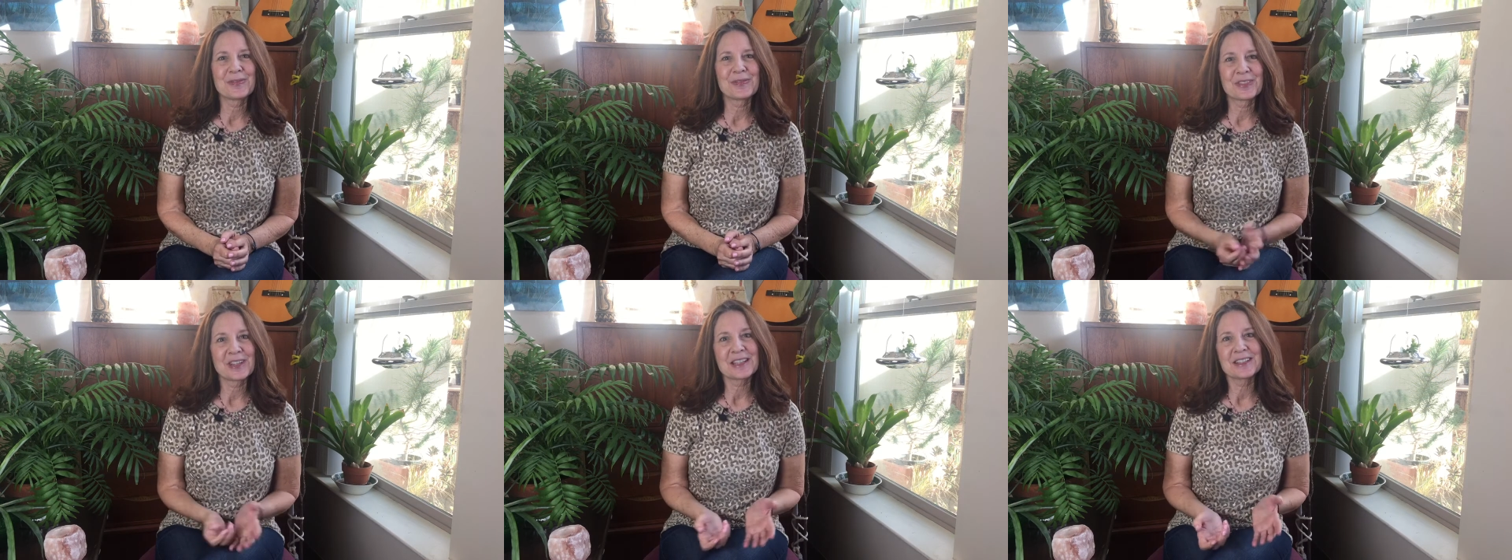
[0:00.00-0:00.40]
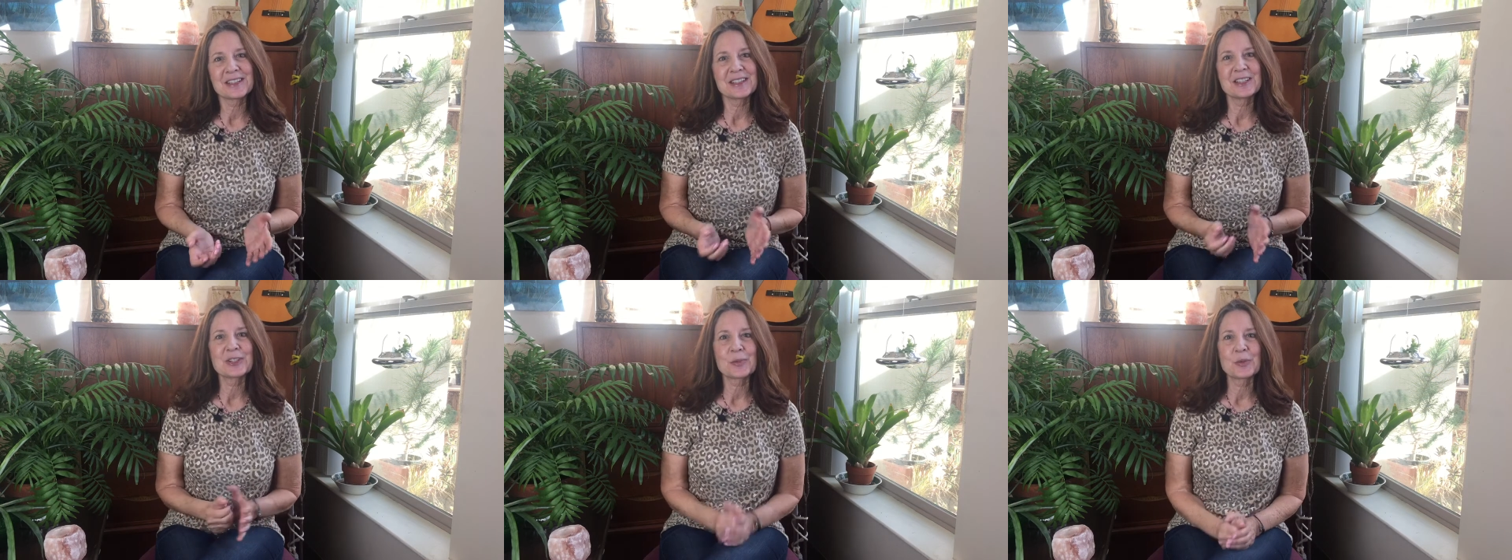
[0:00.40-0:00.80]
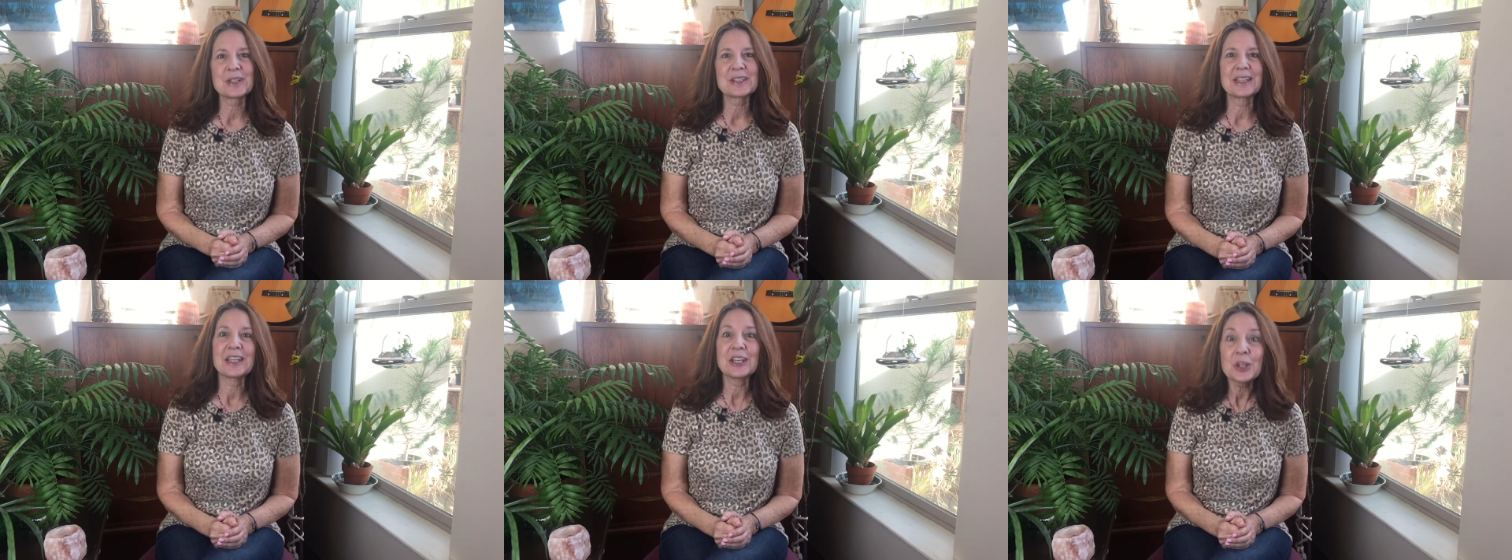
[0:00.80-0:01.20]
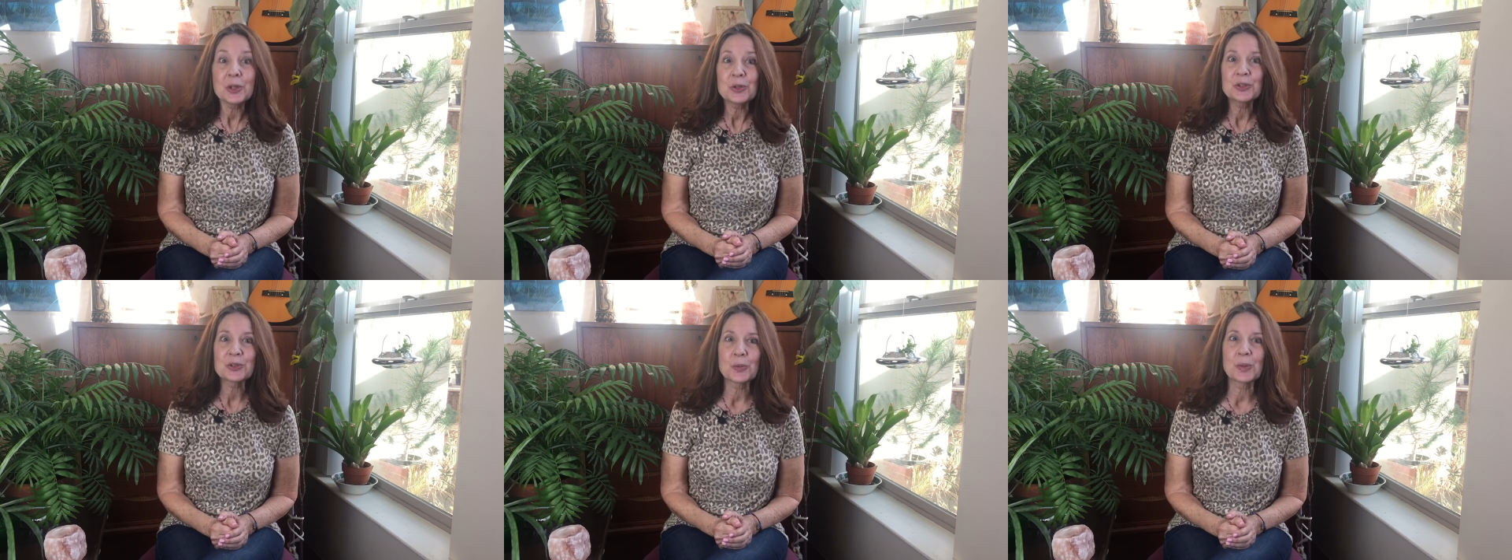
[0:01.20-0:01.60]
Thus, this was a
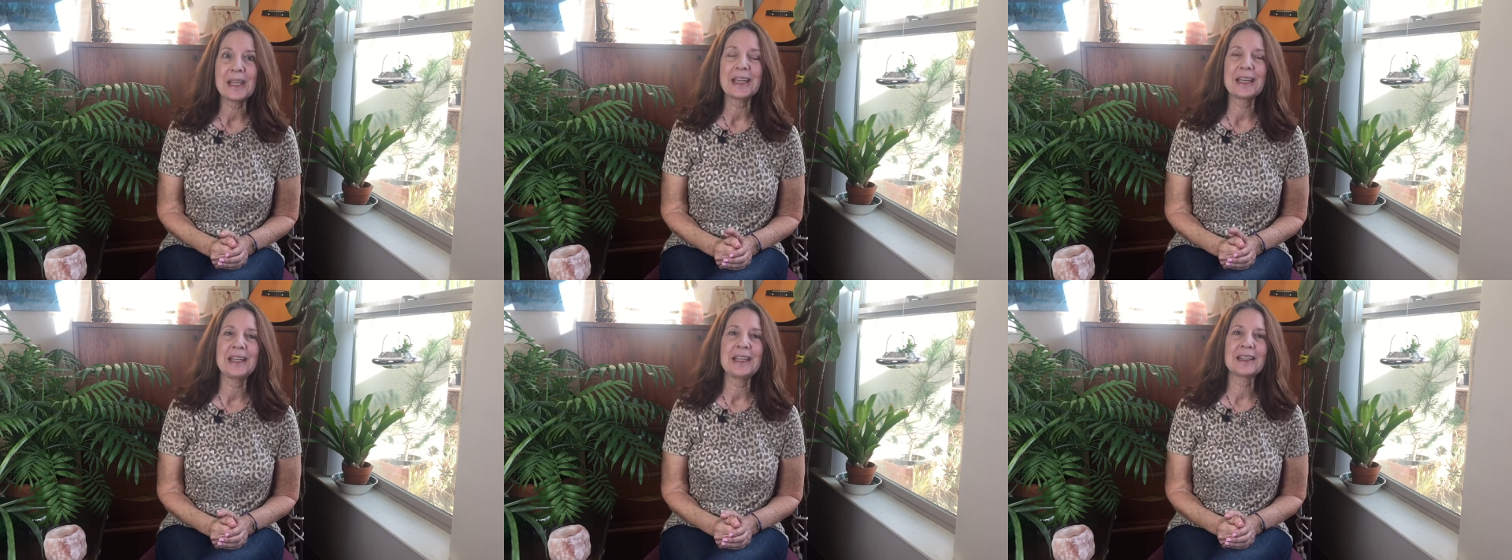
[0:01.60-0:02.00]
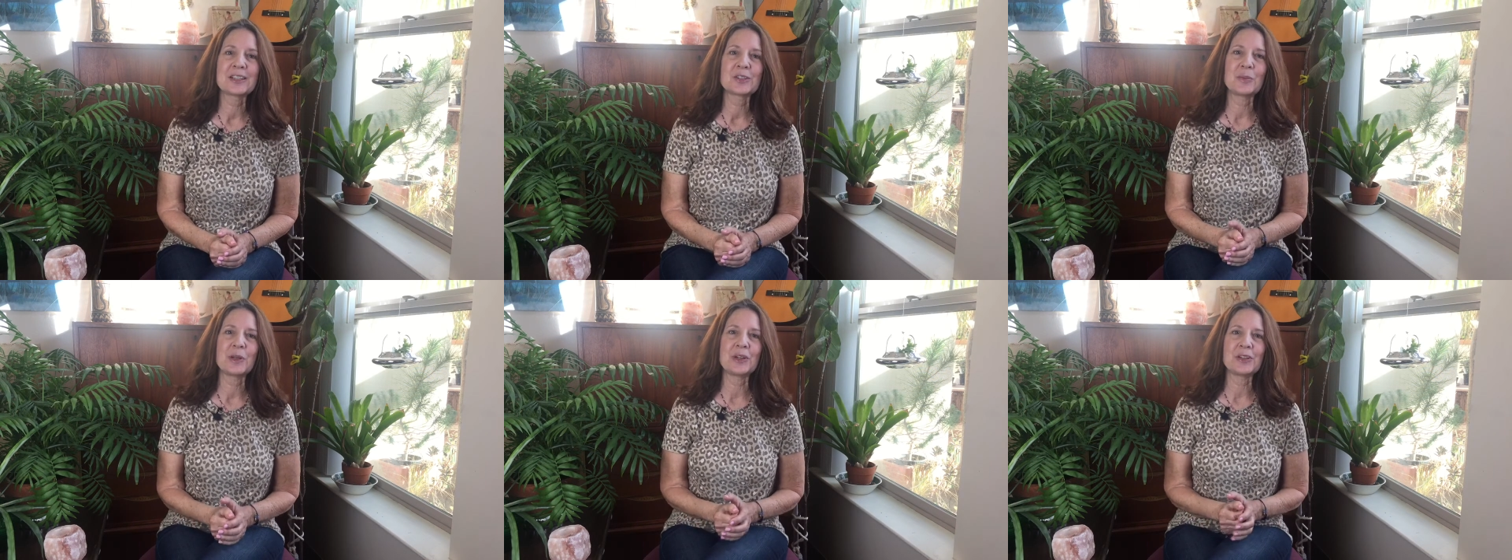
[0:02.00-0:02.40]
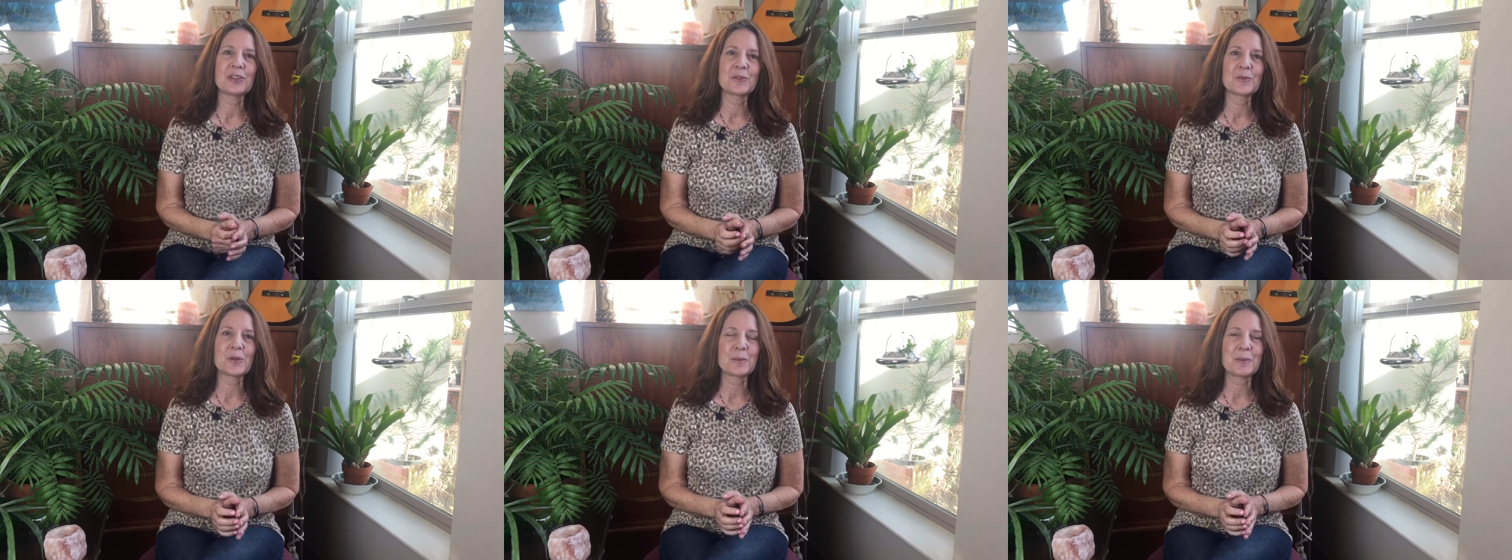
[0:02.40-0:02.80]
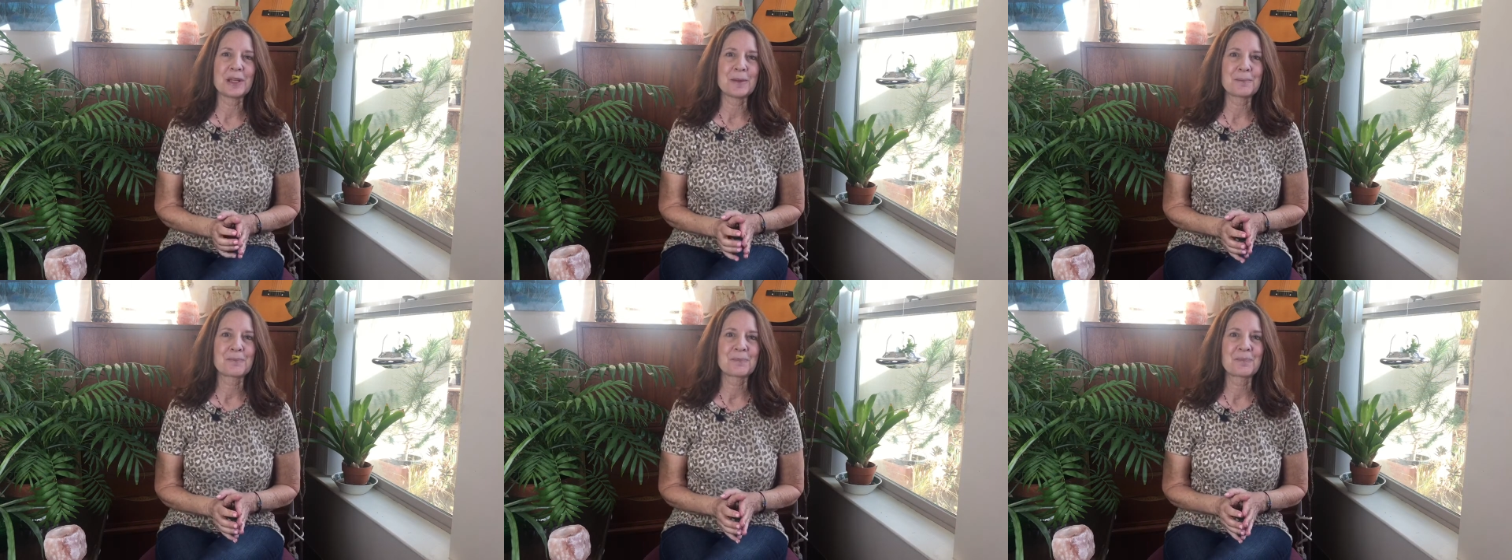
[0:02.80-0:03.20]
huge awakening experience for me,